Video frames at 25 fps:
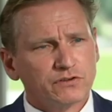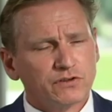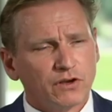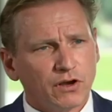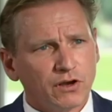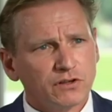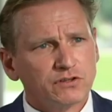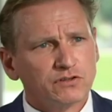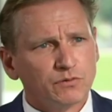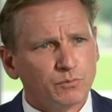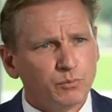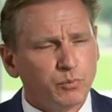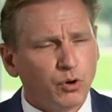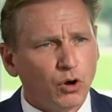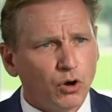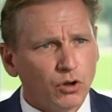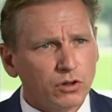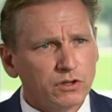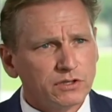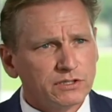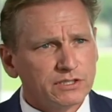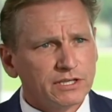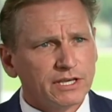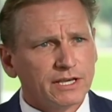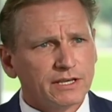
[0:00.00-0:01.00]
sides of
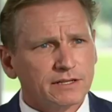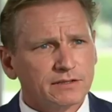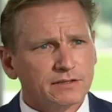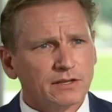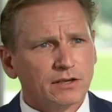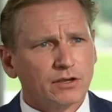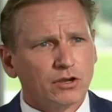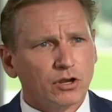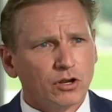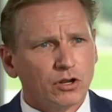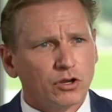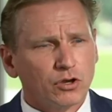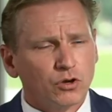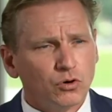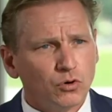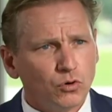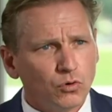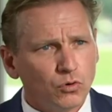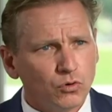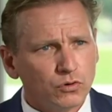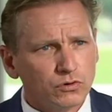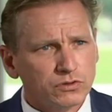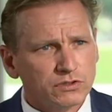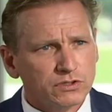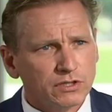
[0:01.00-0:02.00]
politics are going to
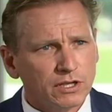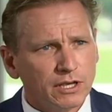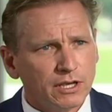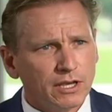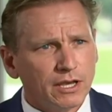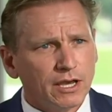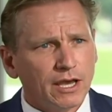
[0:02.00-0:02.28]
cause